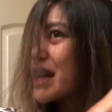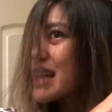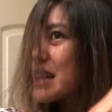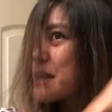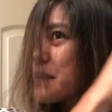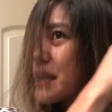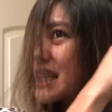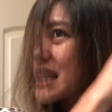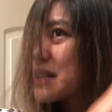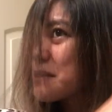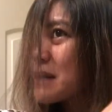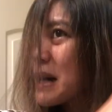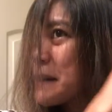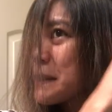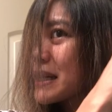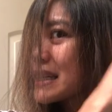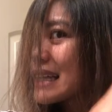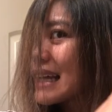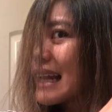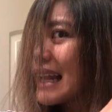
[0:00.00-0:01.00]
Pwede pag
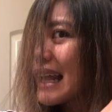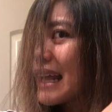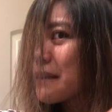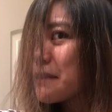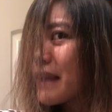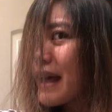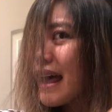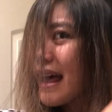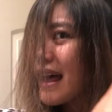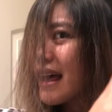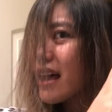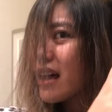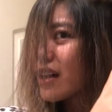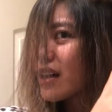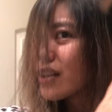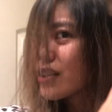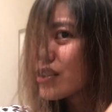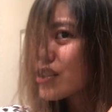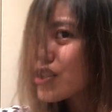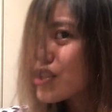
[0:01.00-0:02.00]
nagmamadali,
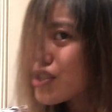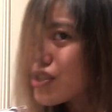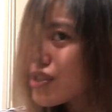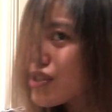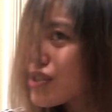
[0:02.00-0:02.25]
Belge!